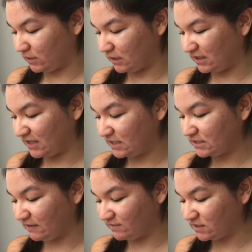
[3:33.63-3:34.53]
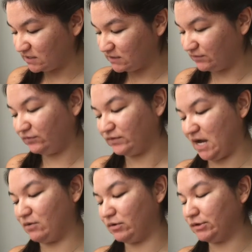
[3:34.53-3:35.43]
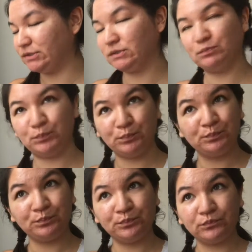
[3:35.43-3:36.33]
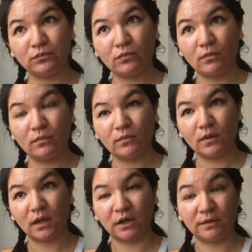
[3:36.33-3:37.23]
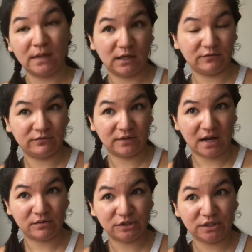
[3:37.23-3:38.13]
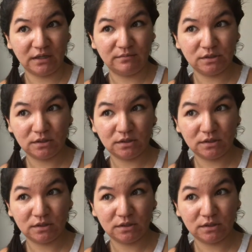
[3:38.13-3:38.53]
I guess if this is for flowers, I can make it flower shaped.